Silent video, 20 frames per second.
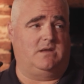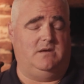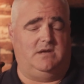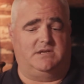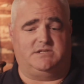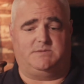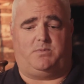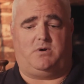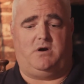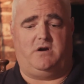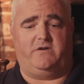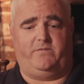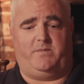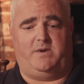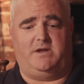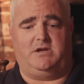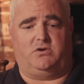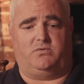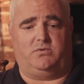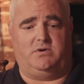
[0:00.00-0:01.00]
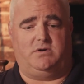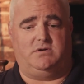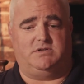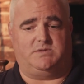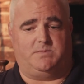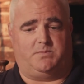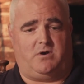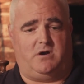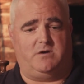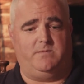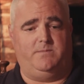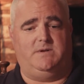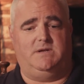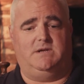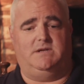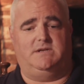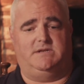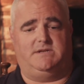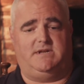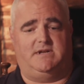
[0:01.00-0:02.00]
As a part of my career, as a part of
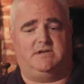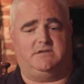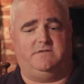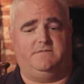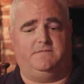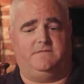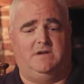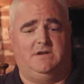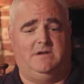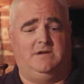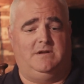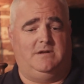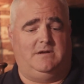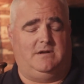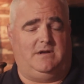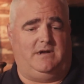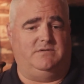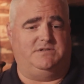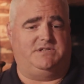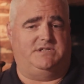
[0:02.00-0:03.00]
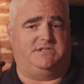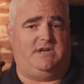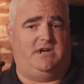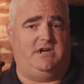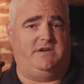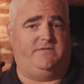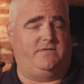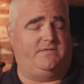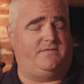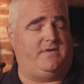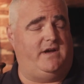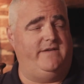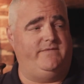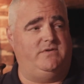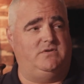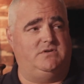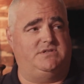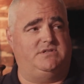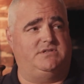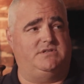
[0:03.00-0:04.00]
being a detective, I was assigned for
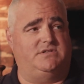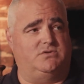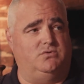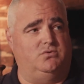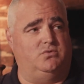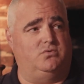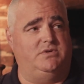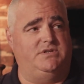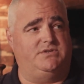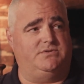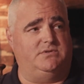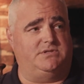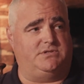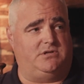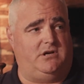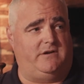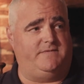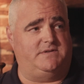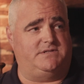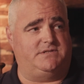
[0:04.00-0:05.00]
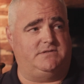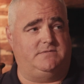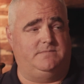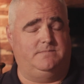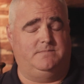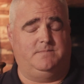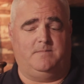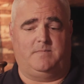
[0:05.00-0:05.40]
5 years as a school resource officer.